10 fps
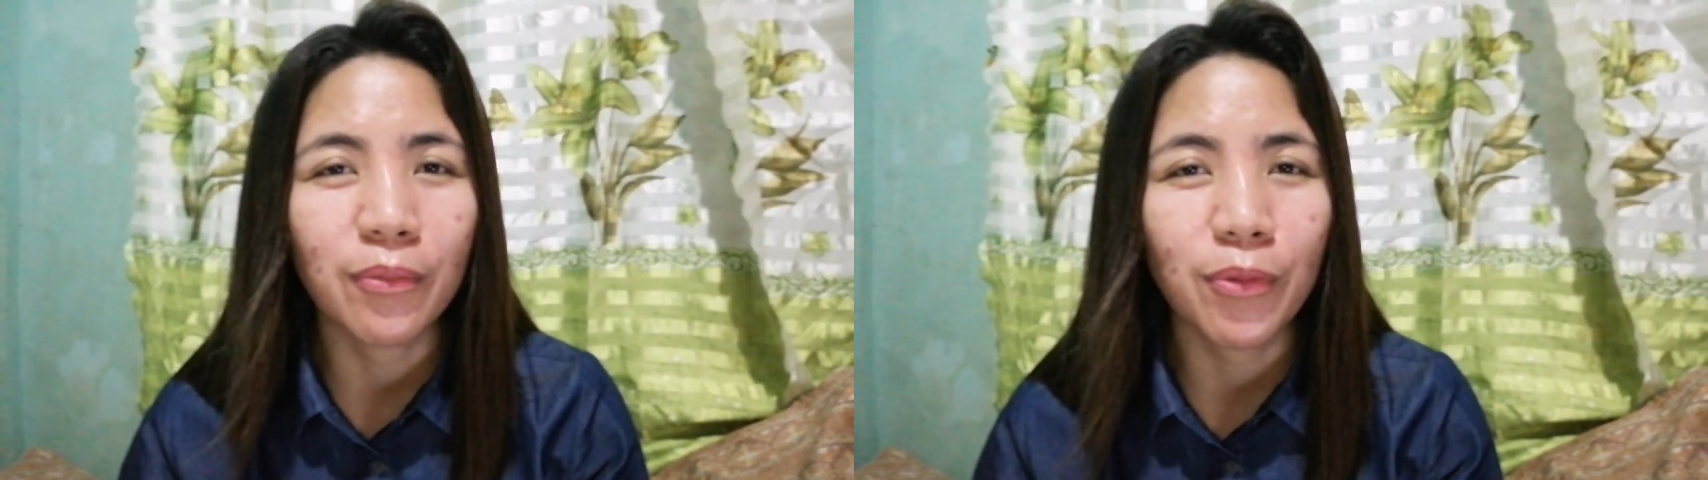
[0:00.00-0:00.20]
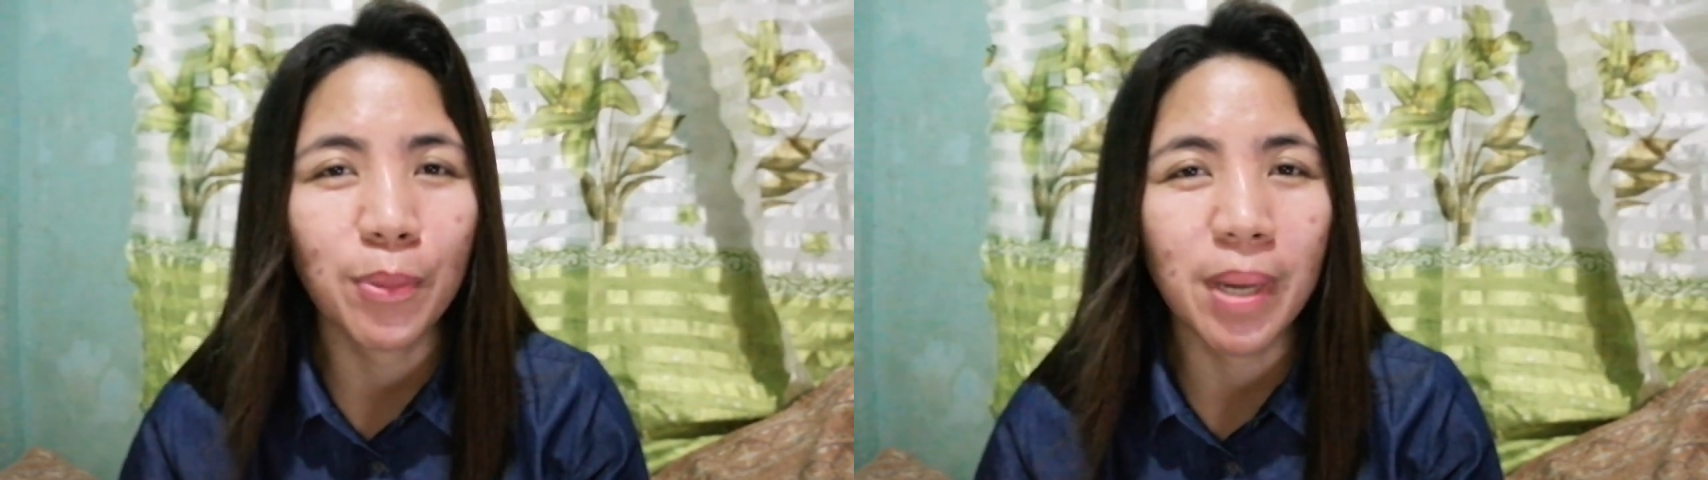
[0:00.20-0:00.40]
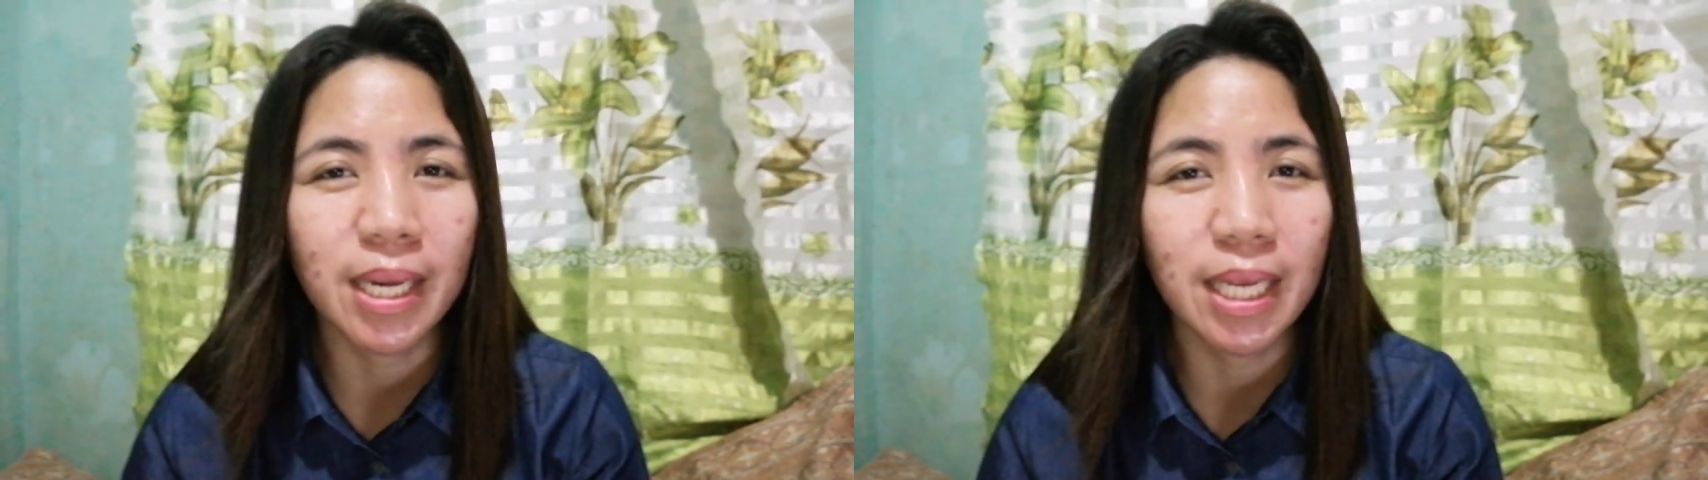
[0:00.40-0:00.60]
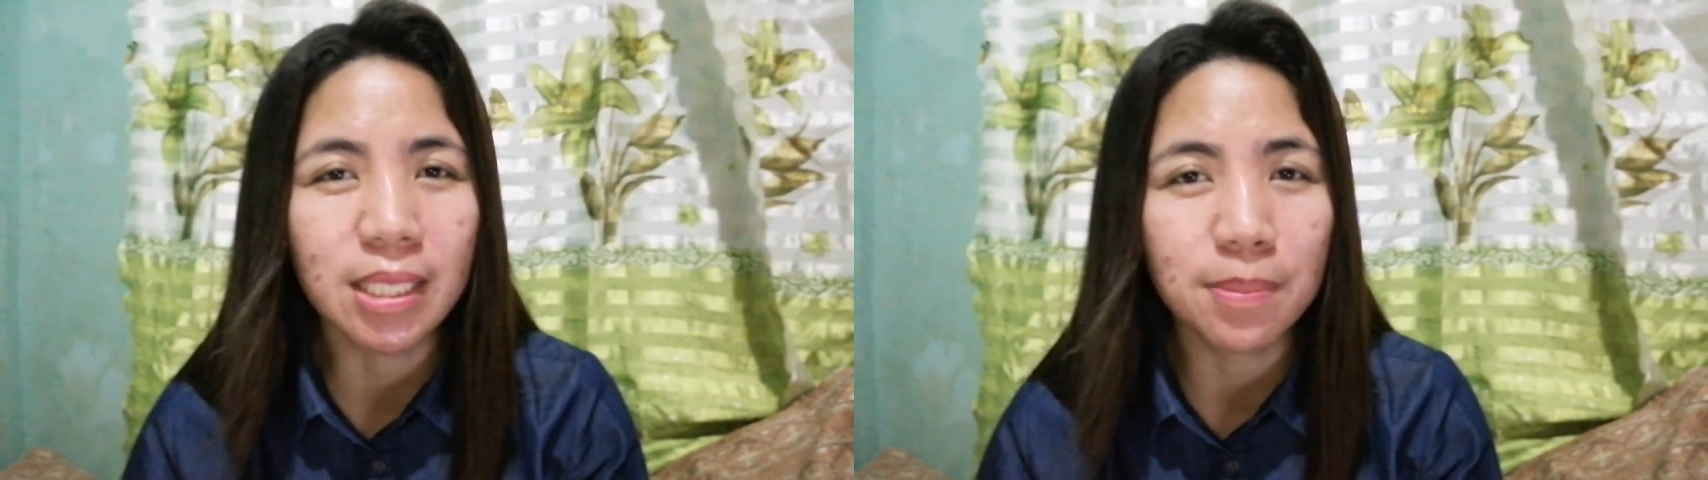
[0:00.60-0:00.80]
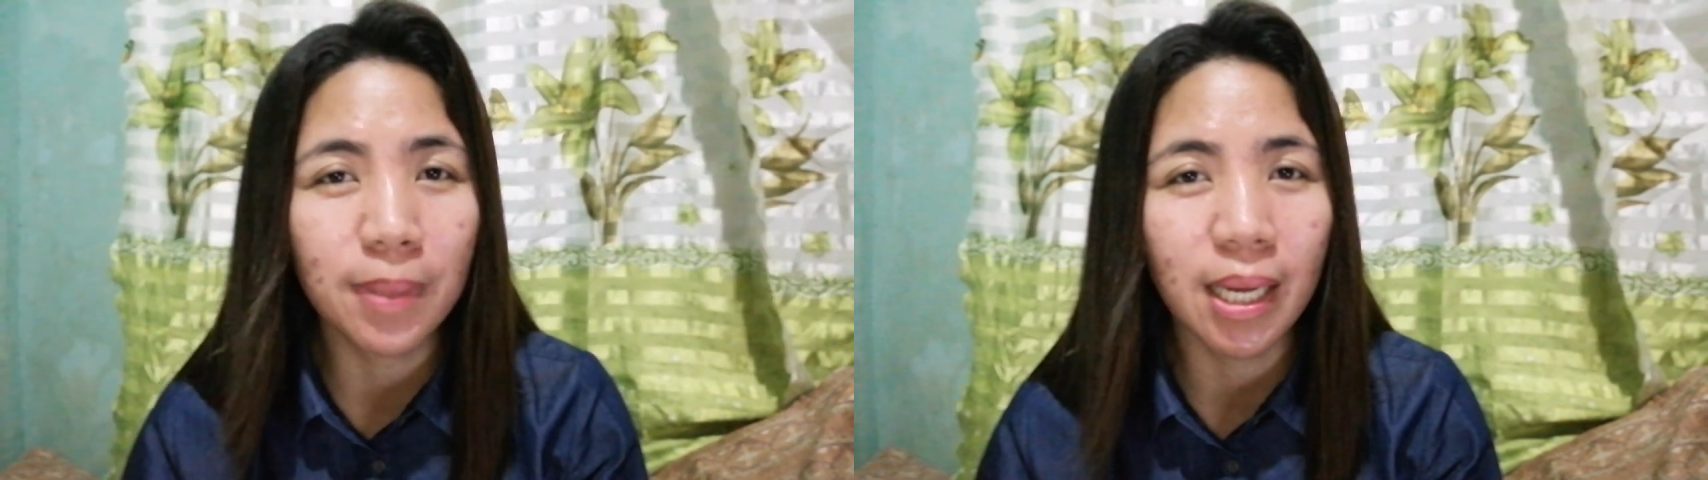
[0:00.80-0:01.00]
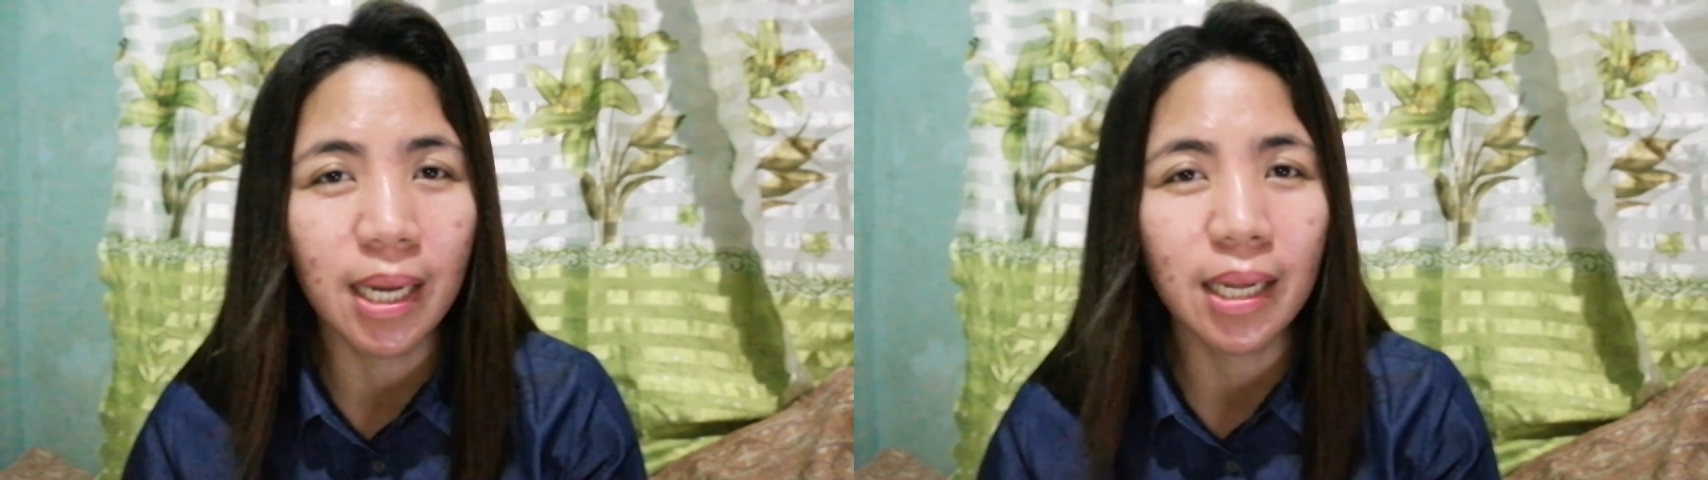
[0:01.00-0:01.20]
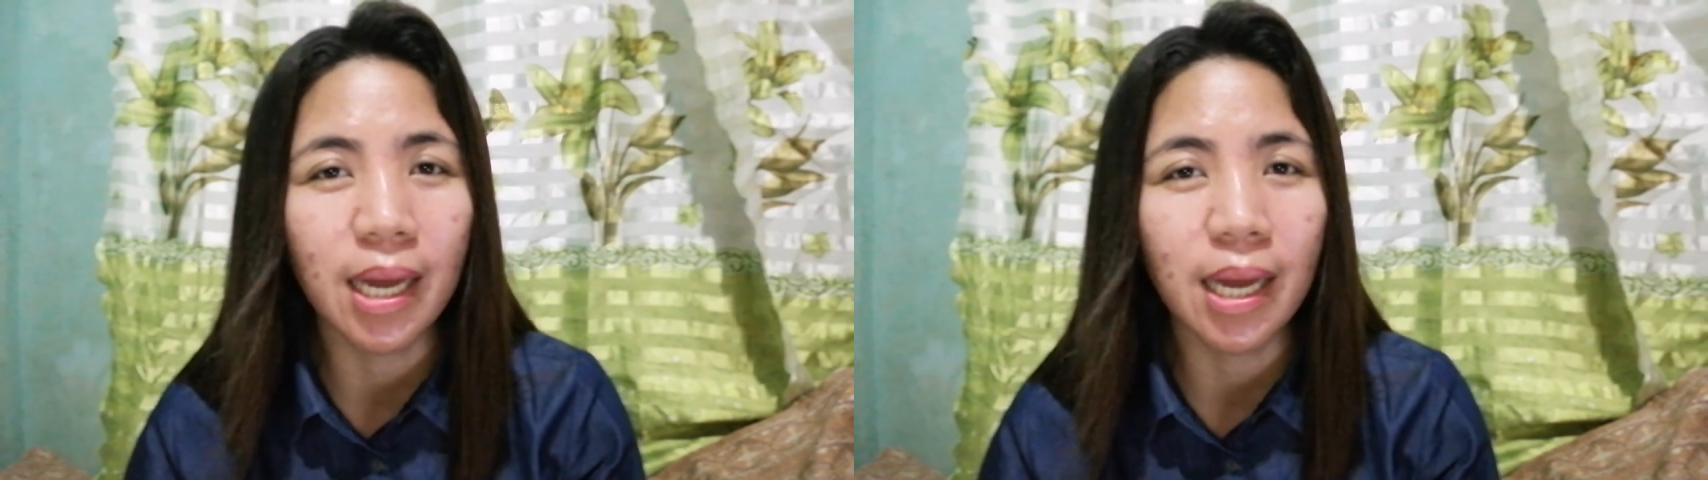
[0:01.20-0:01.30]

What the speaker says: for my next vlog,